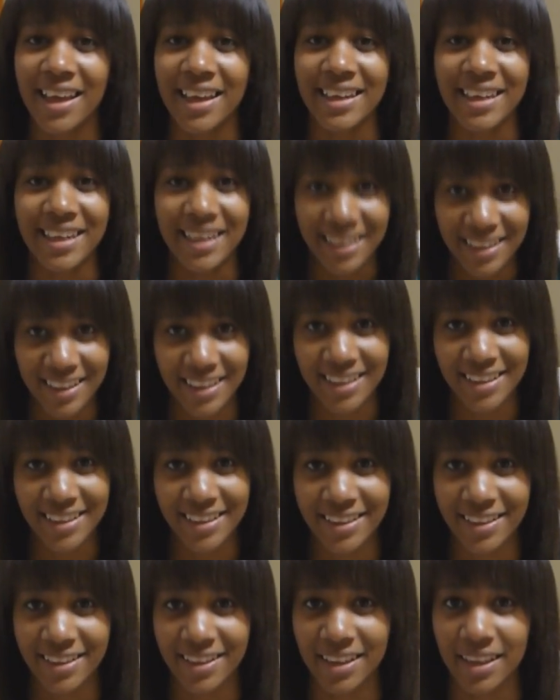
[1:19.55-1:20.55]
In
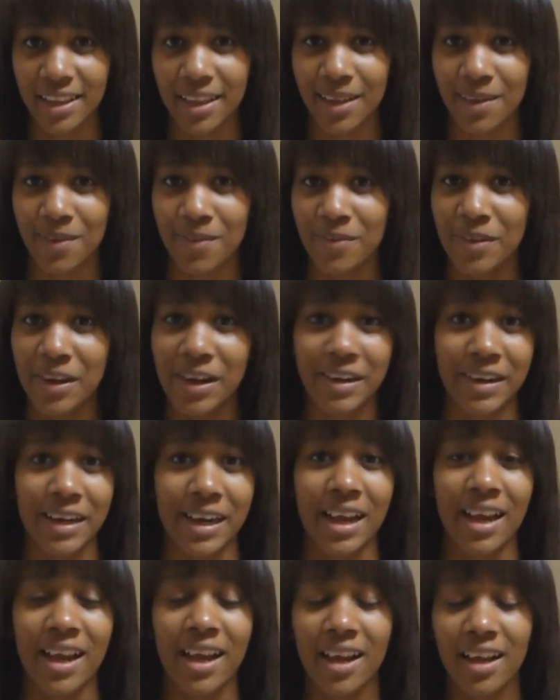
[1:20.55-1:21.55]
English, like
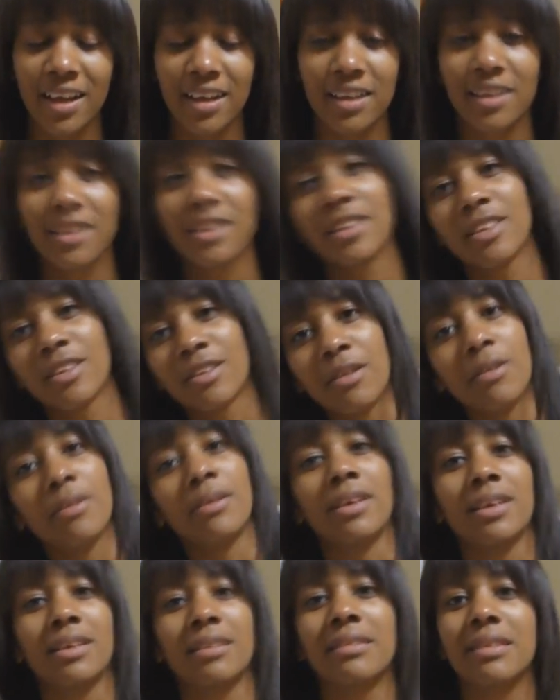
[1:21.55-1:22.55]
very. So
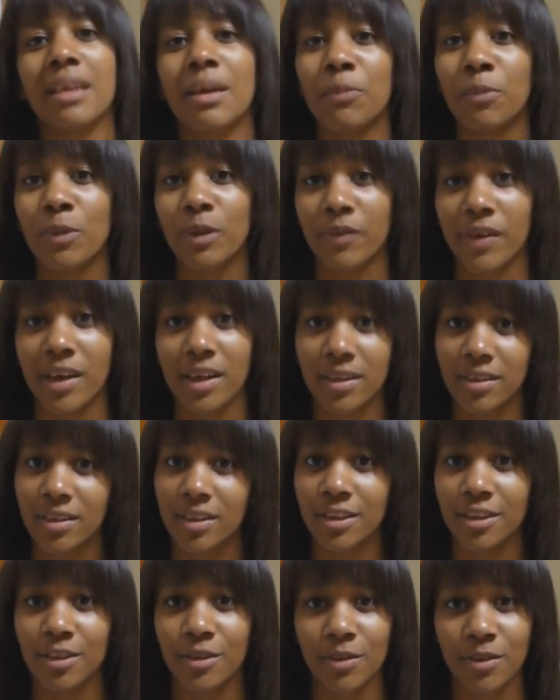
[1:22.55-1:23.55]
an example of how
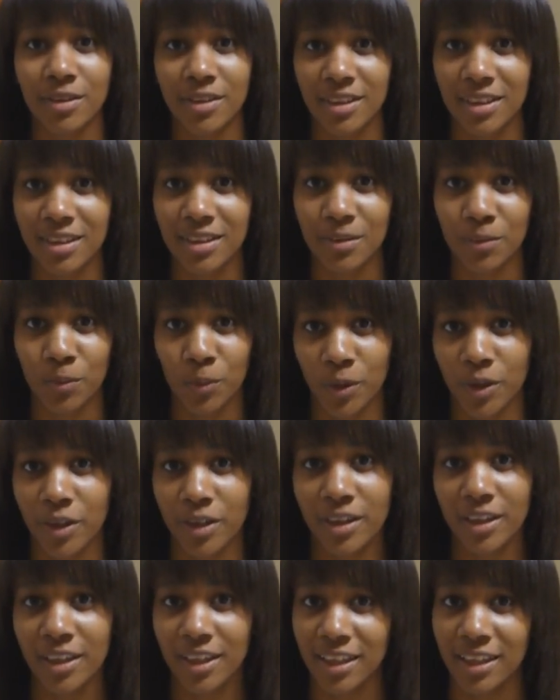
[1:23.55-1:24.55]
to use this
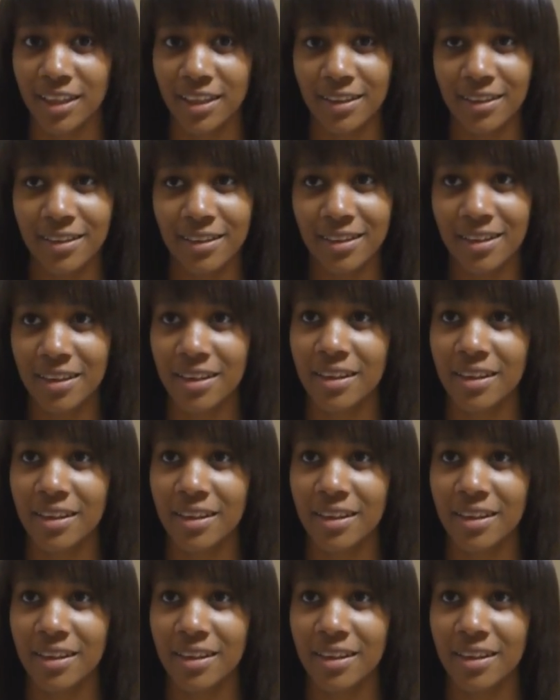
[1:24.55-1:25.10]
word is